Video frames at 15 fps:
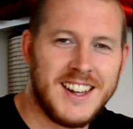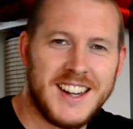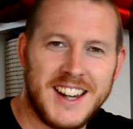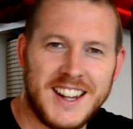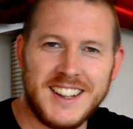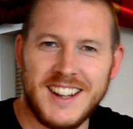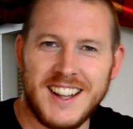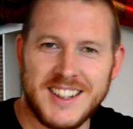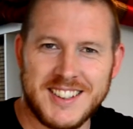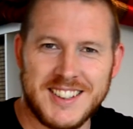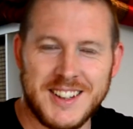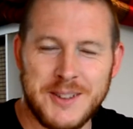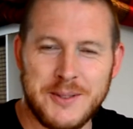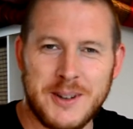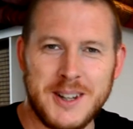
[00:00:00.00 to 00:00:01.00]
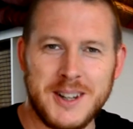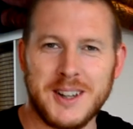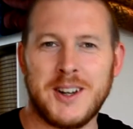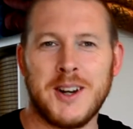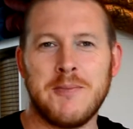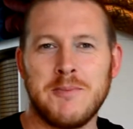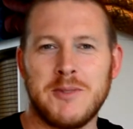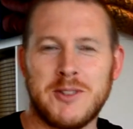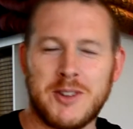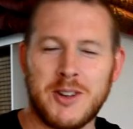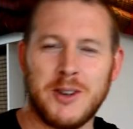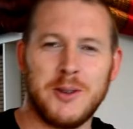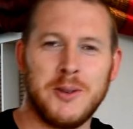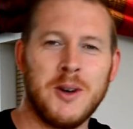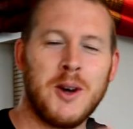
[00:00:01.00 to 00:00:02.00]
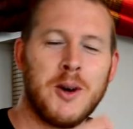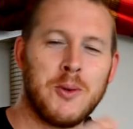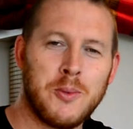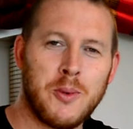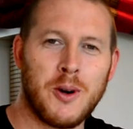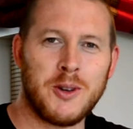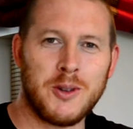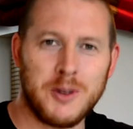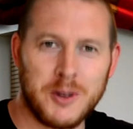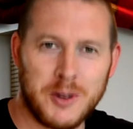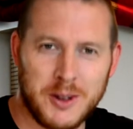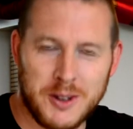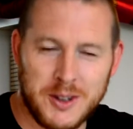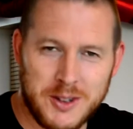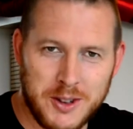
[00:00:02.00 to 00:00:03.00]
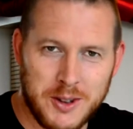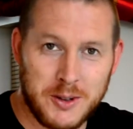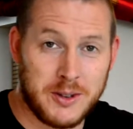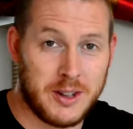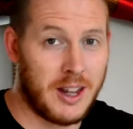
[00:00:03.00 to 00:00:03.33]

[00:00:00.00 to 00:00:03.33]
And lastly, when it comes to what you're going to do to